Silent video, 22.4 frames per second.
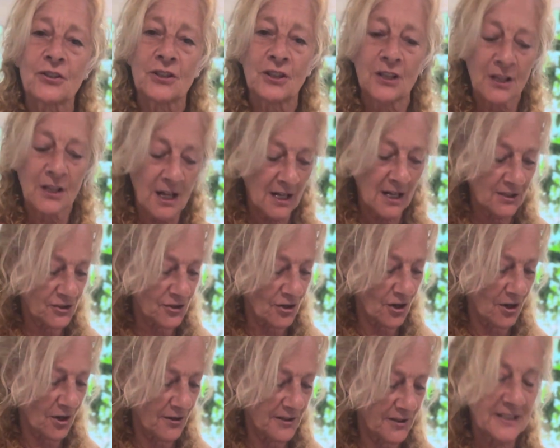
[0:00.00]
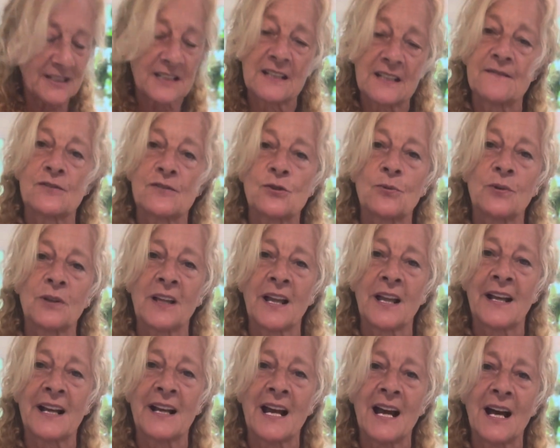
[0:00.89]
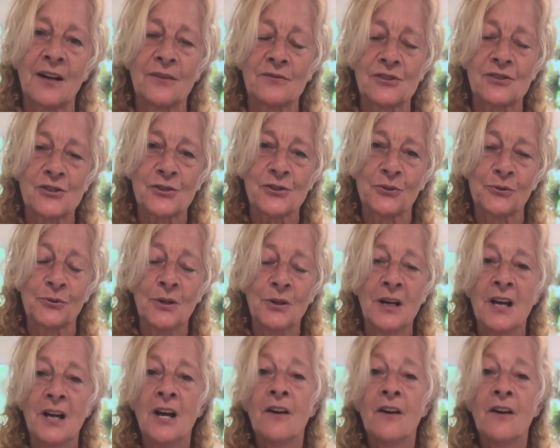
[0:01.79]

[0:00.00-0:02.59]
collage artist gives you a lot of how-to.